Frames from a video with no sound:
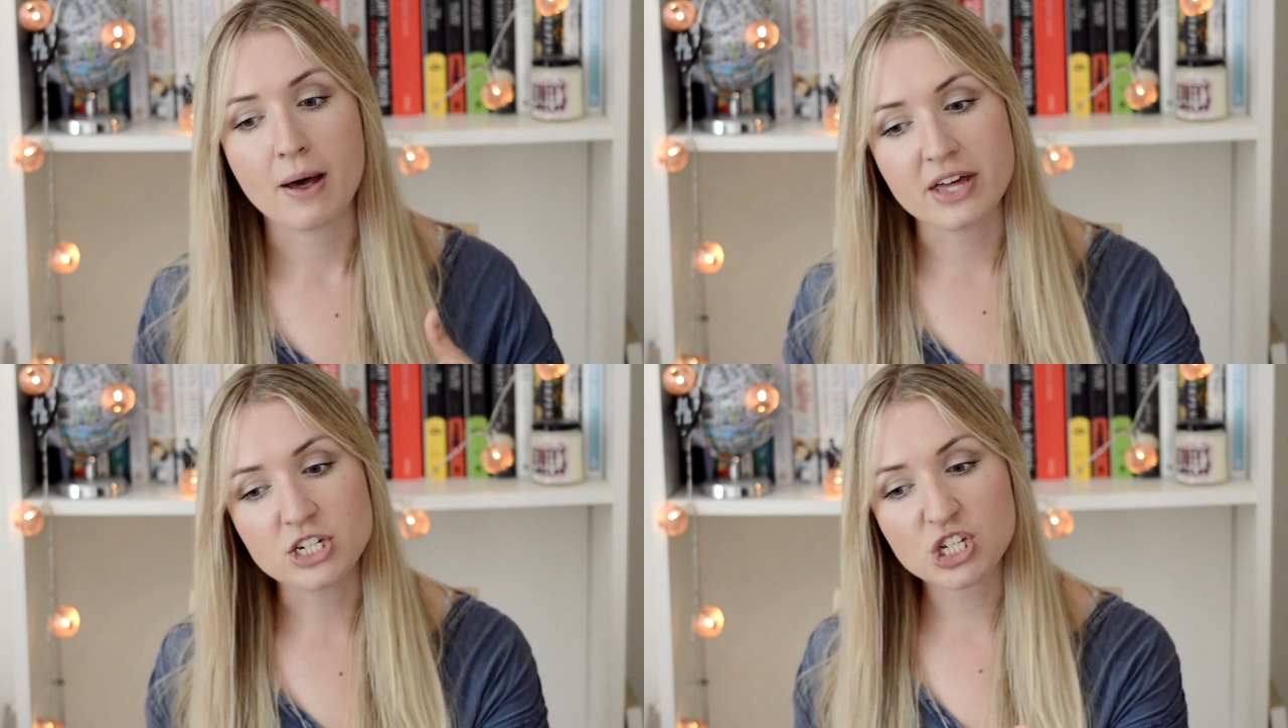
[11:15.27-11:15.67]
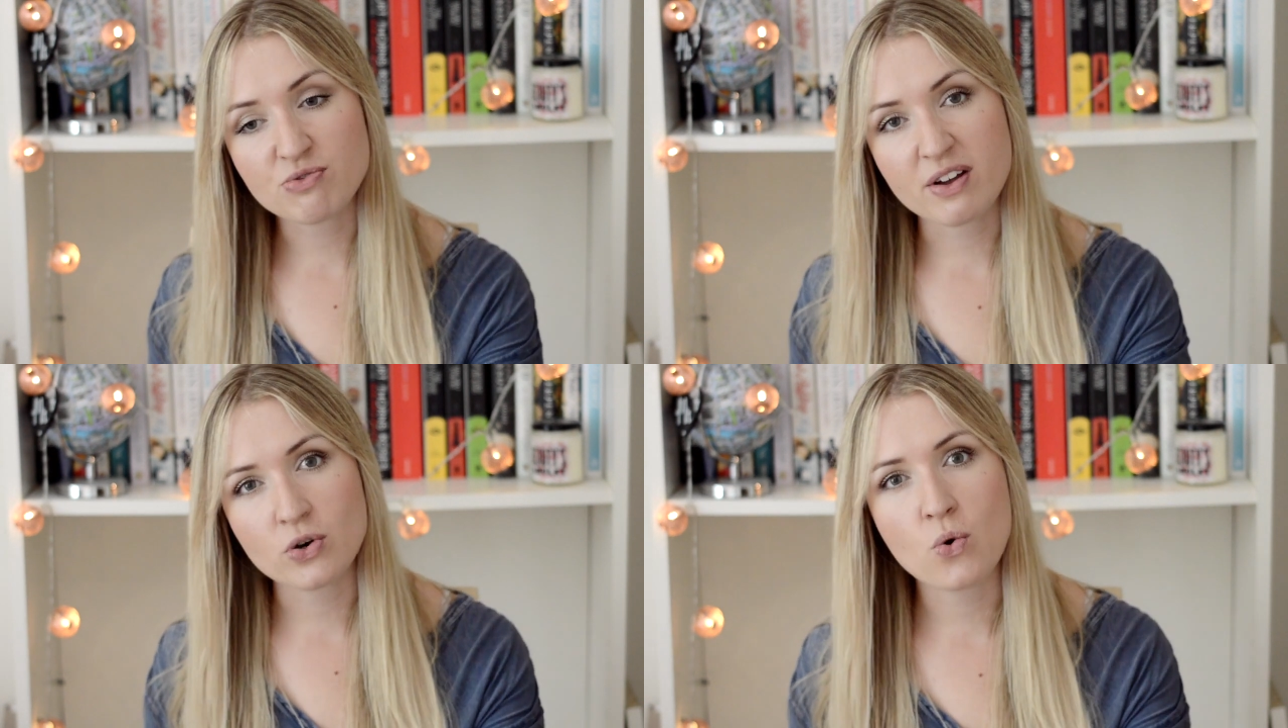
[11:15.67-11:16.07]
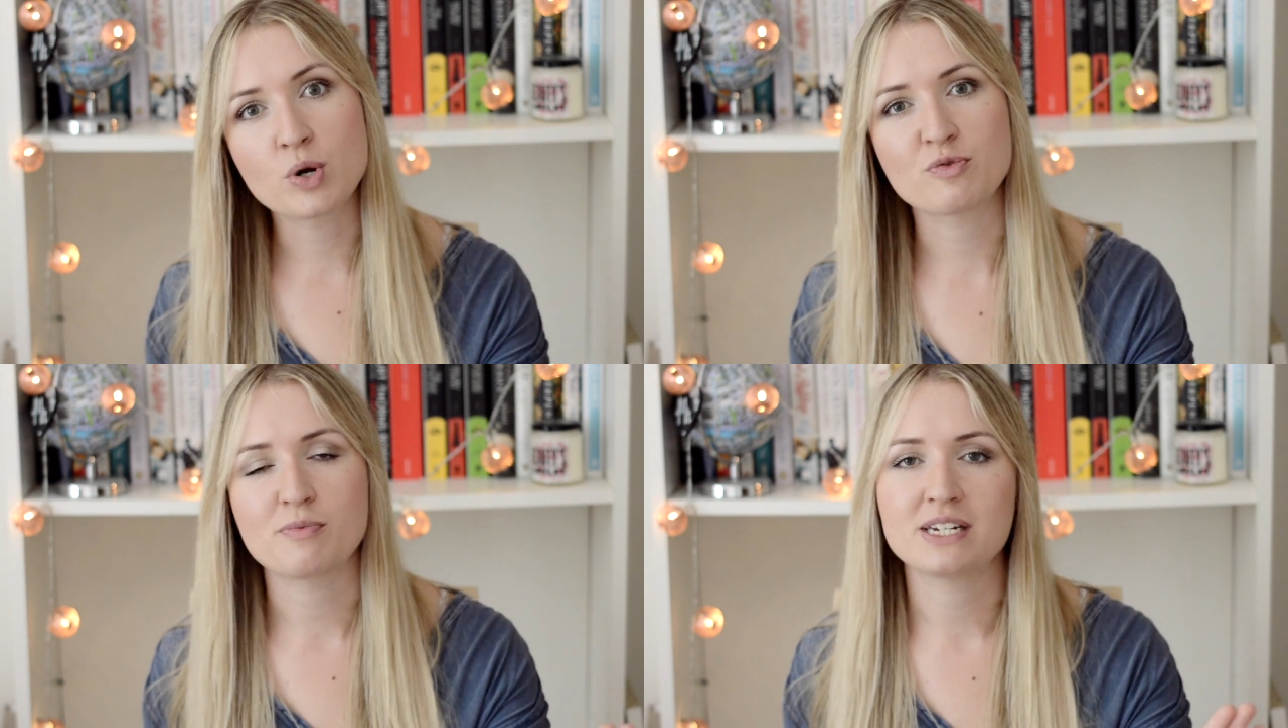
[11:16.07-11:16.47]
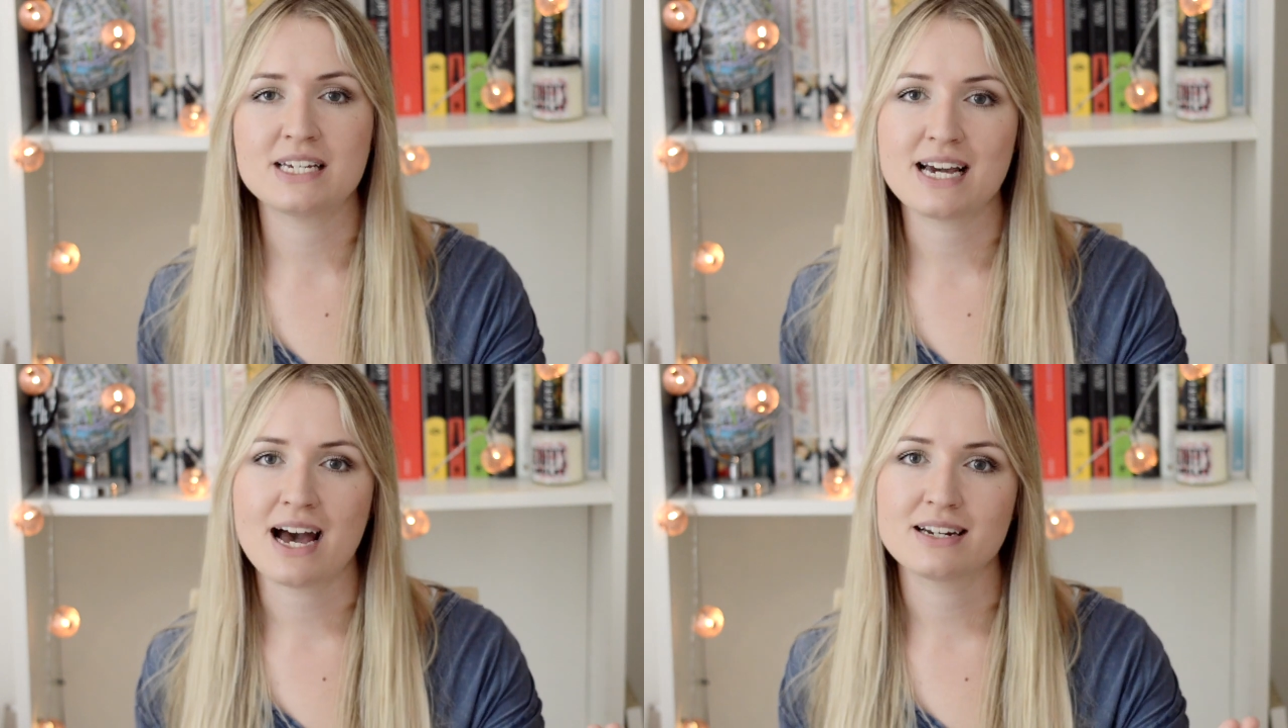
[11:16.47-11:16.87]
And then just around the corner from the
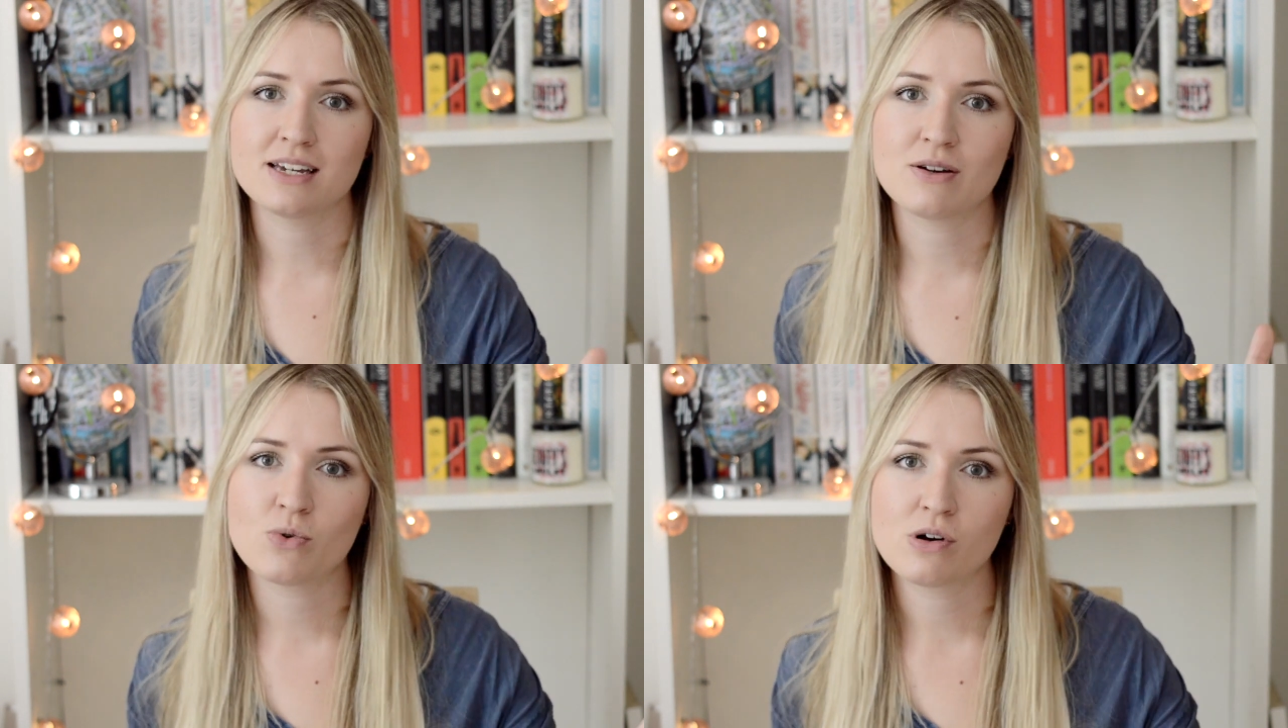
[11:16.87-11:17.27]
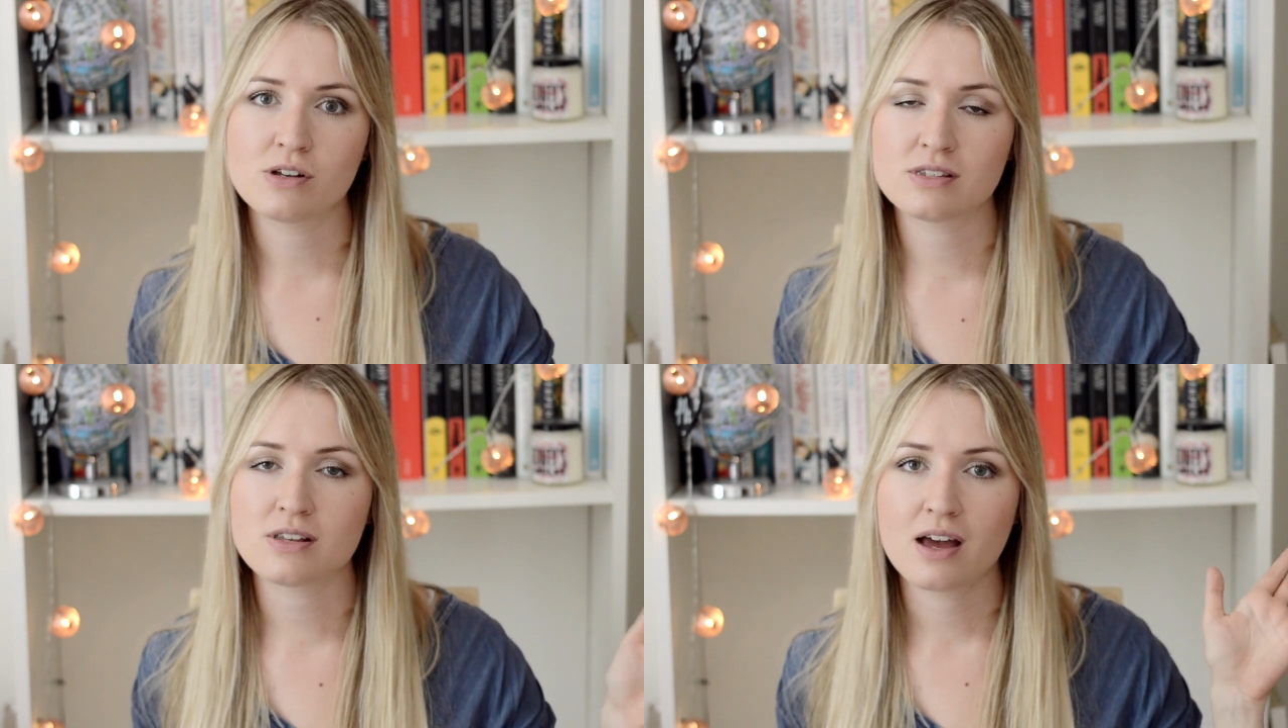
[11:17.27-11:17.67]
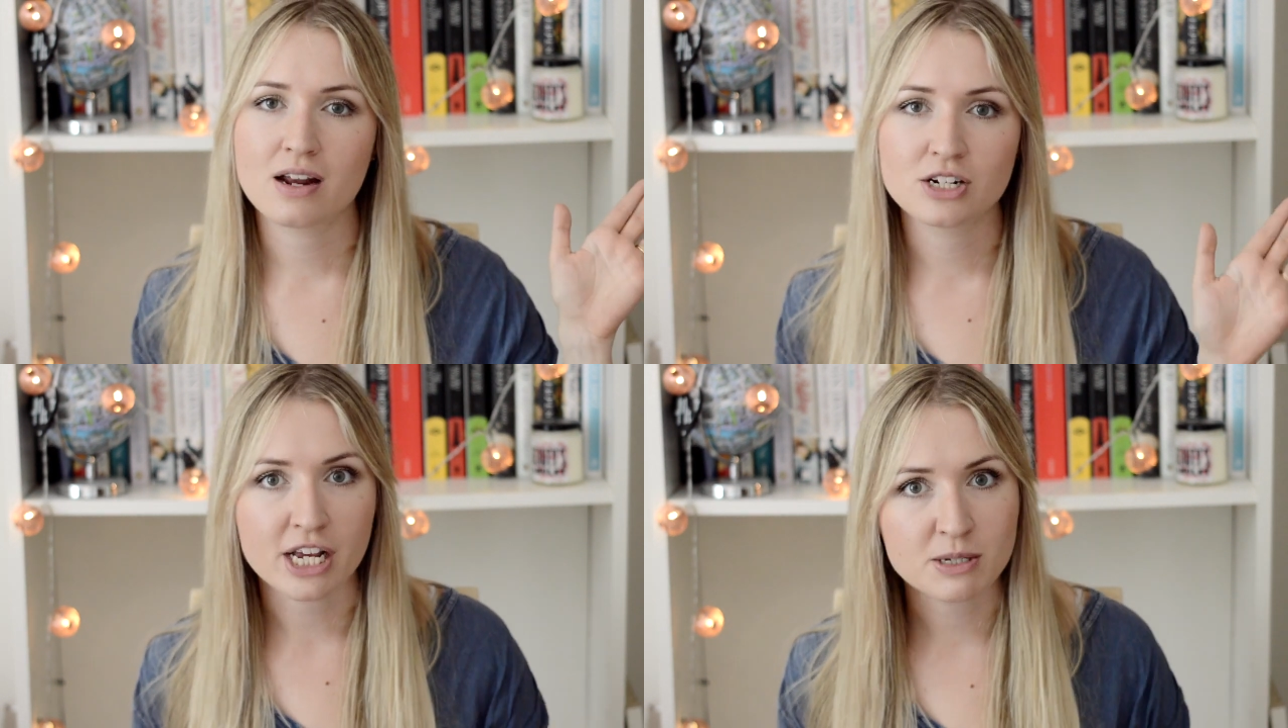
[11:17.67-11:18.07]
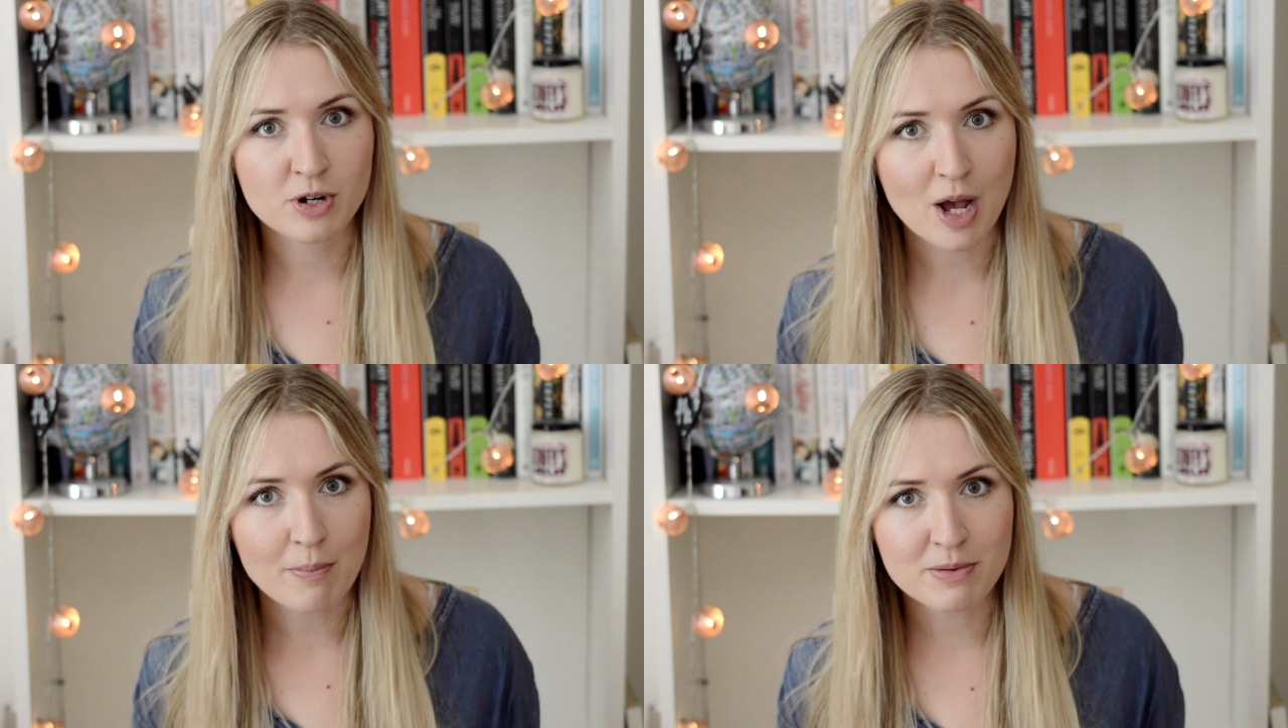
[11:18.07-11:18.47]
Tea Caddy was Shakespeare
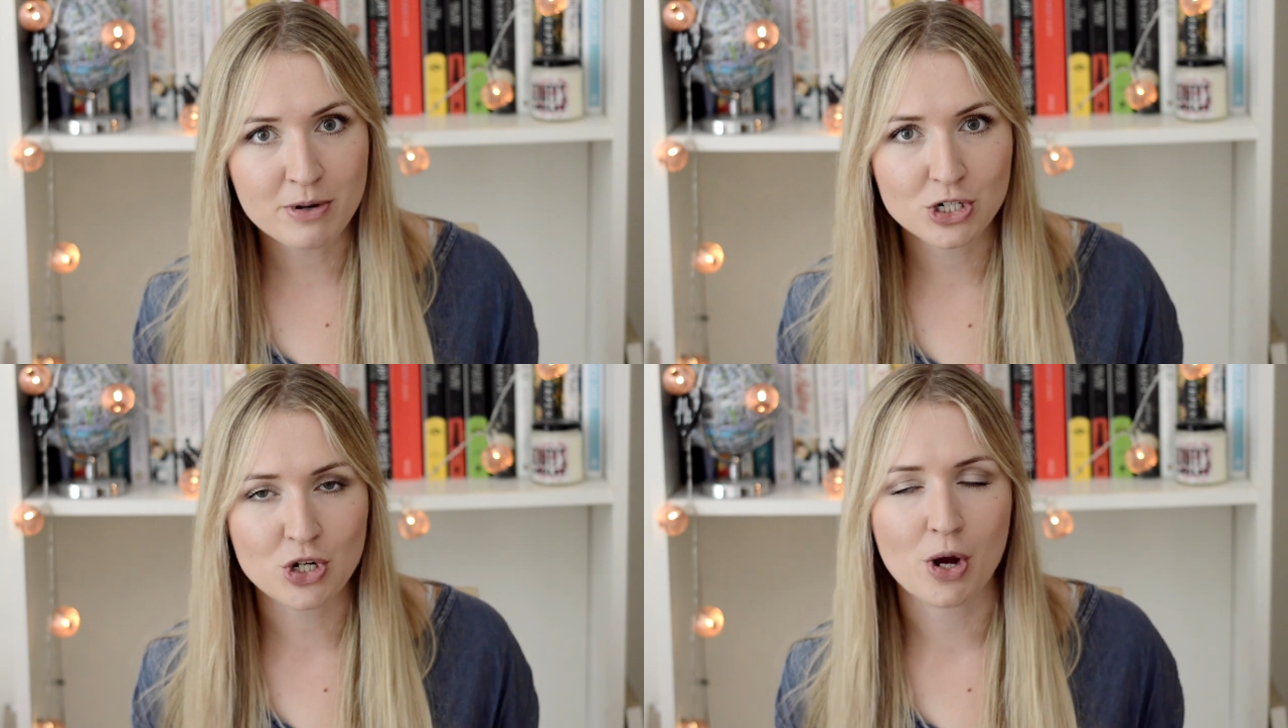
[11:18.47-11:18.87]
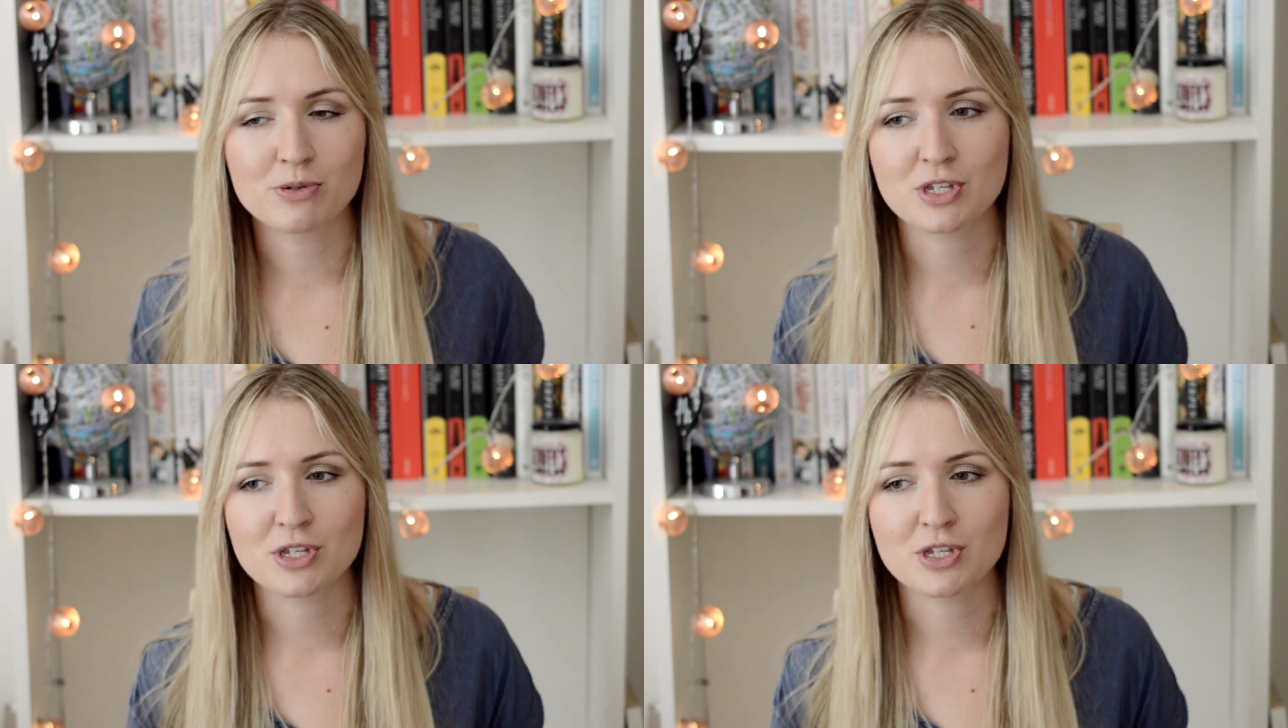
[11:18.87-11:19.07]
and Company bookshop.